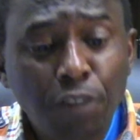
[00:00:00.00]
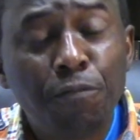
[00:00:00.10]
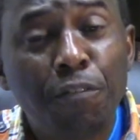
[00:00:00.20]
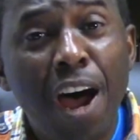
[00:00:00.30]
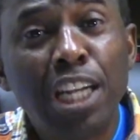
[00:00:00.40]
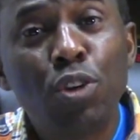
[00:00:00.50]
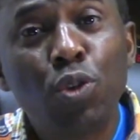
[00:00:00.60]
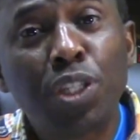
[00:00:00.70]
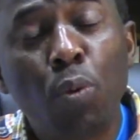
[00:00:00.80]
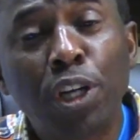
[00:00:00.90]

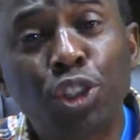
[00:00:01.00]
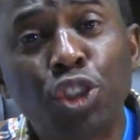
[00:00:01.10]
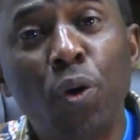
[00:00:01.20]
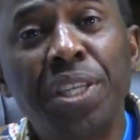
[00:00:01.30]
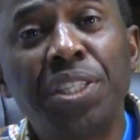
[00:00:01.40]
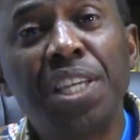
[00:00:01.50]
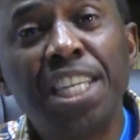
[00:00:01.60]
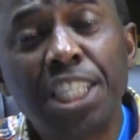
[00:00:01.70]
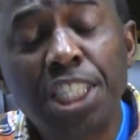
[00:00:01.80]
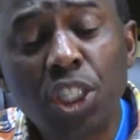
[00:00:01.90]
values our
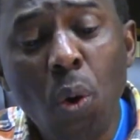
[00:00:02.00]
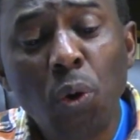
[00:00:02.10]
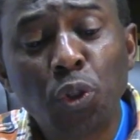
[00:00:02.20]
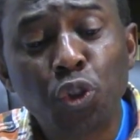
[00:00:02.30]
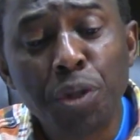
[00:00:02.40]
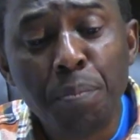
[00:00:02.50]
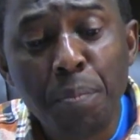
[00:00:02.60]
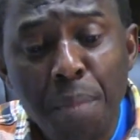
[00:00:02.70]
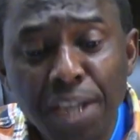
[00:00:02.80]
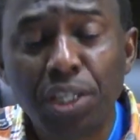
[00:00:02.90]
choices so
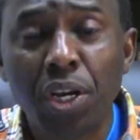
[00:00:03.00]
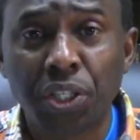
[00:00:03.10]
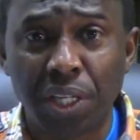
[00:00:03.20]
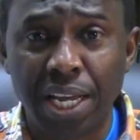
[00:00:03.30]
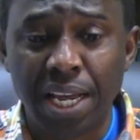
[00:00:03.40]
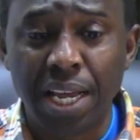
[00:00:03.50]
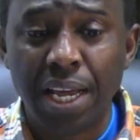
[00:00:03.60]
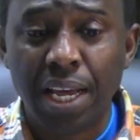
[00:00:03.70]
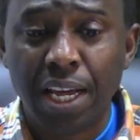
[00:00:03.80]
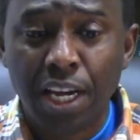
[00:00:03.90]
tremendously.
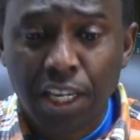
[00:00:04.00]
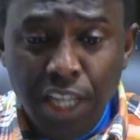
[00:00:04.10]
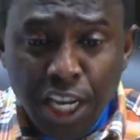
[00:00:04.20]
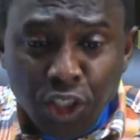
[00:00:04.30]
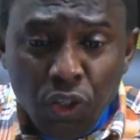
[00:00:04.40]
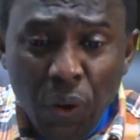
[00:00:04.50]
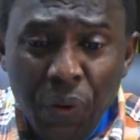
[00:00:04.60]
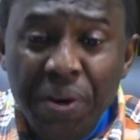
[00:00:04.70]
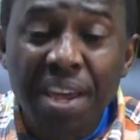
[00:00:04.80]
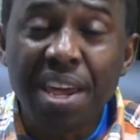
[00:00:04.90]
The
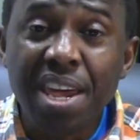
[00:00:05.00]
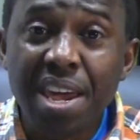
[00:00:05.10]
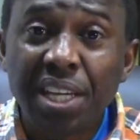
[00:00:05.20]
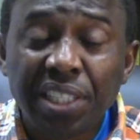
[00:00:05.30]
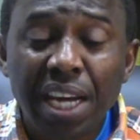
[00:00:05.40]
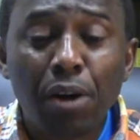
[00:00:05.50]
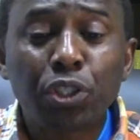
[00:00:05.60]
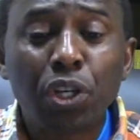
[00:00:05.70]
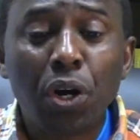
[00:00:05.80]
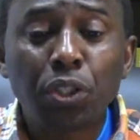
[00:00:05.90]
story here
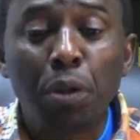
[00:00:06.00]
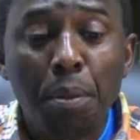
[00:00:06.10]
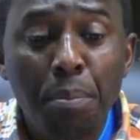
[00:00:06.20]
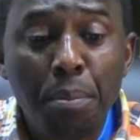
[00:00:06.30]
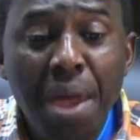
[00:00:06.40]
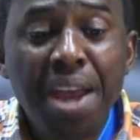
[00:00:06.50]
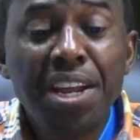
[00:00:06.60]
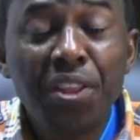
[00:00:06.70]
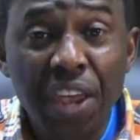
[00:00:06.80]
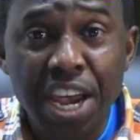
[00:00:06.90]
tells us many
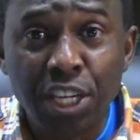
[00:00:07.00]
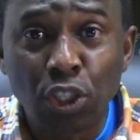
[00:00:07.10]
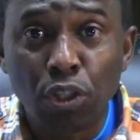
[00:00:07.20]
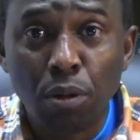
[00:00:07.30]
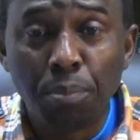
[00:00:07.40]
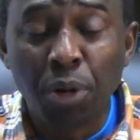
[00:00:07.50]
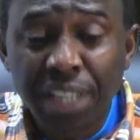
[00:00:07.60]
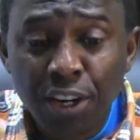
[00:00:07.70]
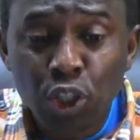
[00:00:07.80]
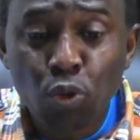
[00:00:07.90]
things, but
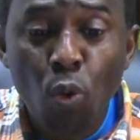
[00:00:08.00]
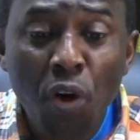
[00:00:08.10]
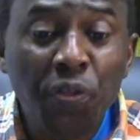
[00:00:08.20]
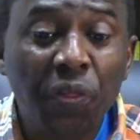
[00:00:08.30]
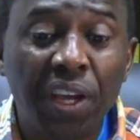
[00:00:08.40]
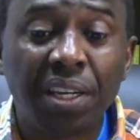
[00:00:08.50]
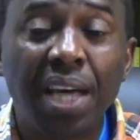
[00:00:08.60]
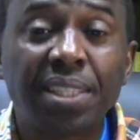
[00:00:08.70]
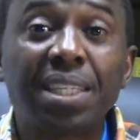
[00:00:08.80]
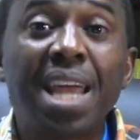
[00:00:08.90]
there is one thing that
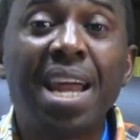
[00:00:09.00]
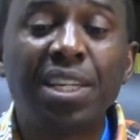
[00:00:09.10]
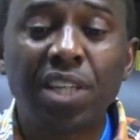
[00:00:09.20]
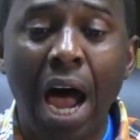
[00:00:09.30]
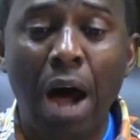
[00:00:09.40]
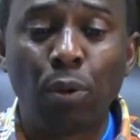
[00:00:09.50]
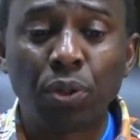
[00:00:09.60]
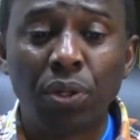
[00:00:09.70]
stands out